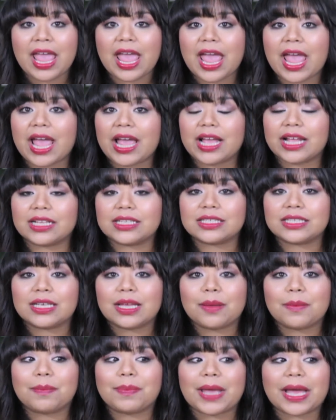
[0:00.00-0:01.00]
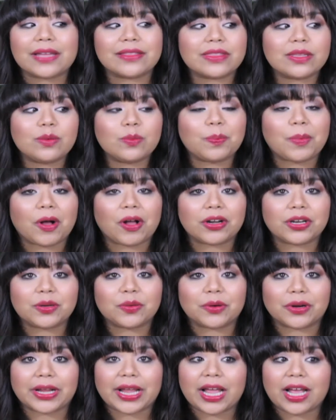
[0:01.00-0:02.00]
and Bath & Body
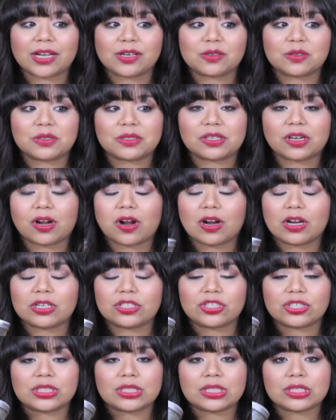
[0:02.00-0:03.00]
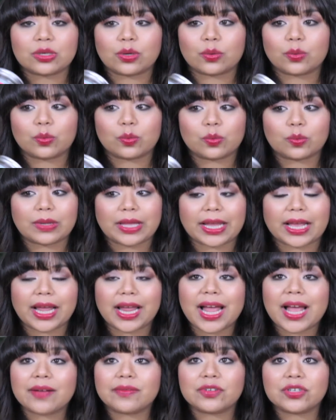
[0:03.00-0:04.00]
Works candles are just like, I
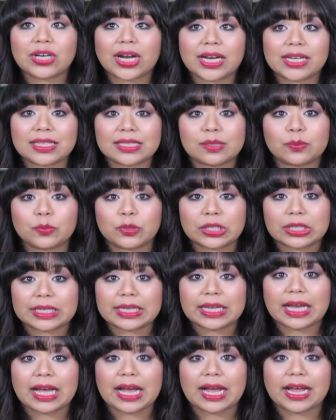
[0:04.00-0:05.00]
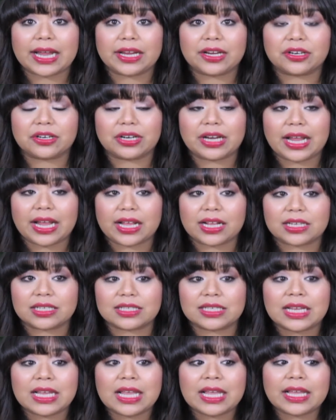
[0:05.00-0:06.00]
have tried some really higher
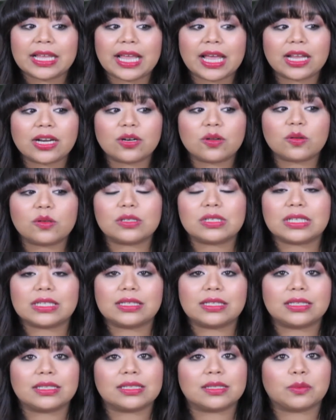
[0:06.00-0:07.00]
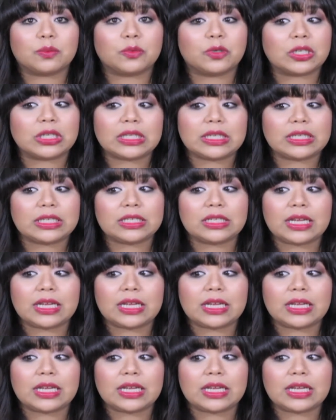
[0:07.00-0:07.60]
end candles and then some really